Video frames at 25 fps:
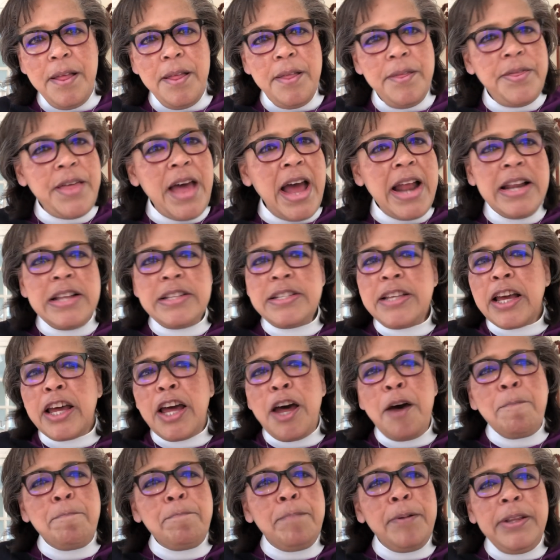That is a
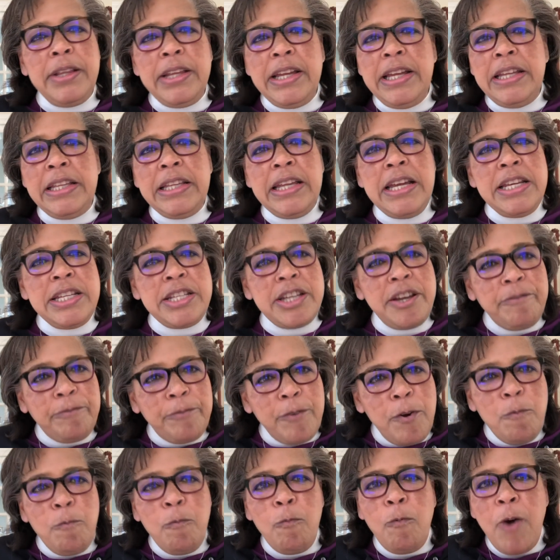completely
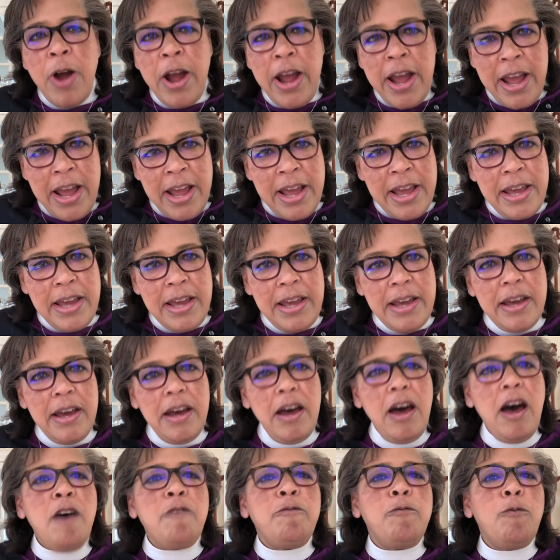different way
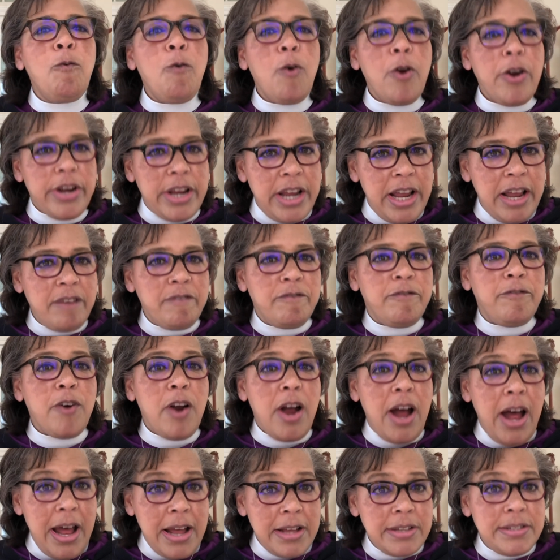of working
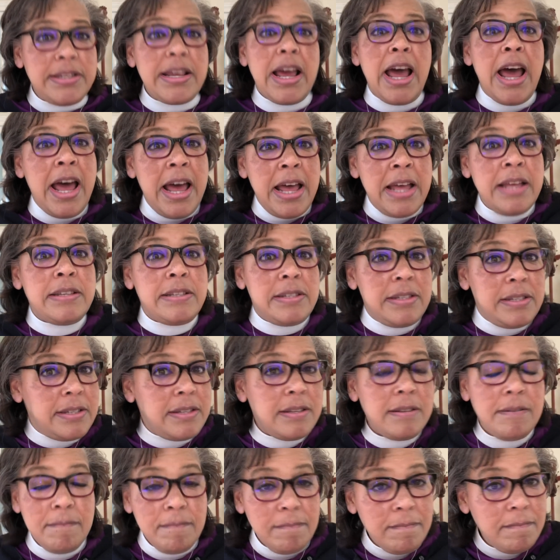for us as
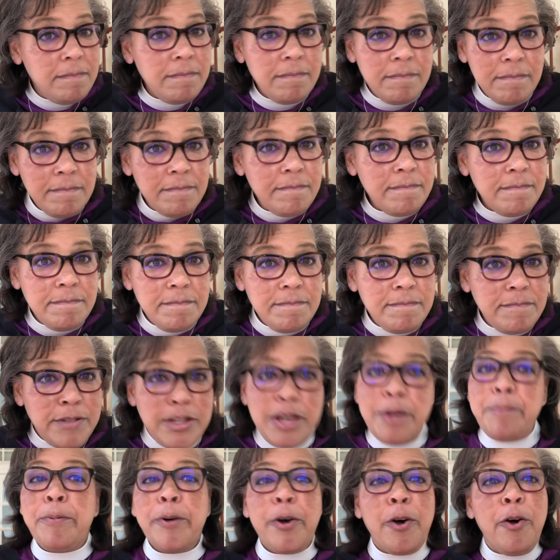
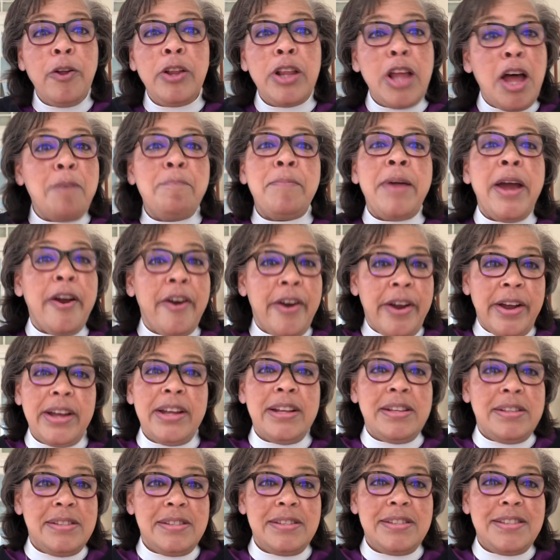typical
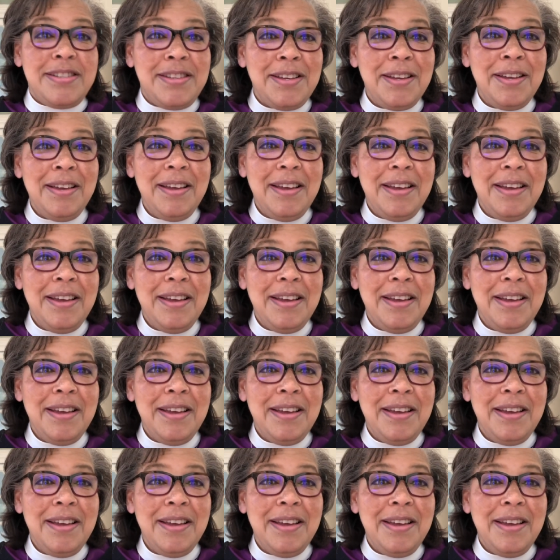Americans.